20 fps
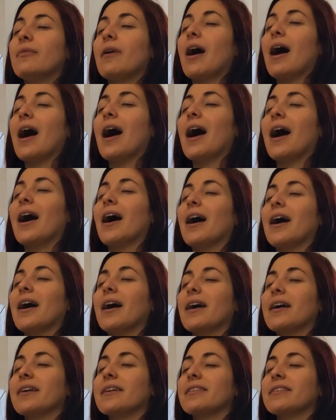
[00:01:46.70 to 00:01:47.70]

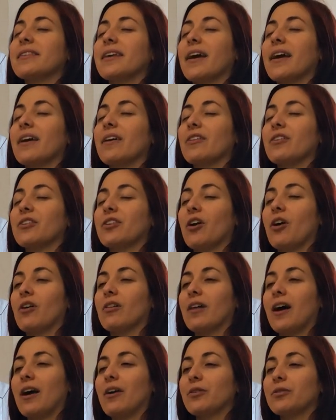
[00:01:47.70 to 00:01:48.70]
Exhale it
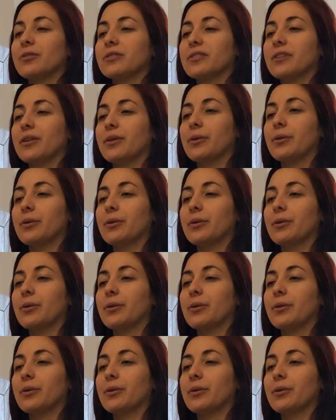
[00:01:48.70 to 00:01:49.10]
all out.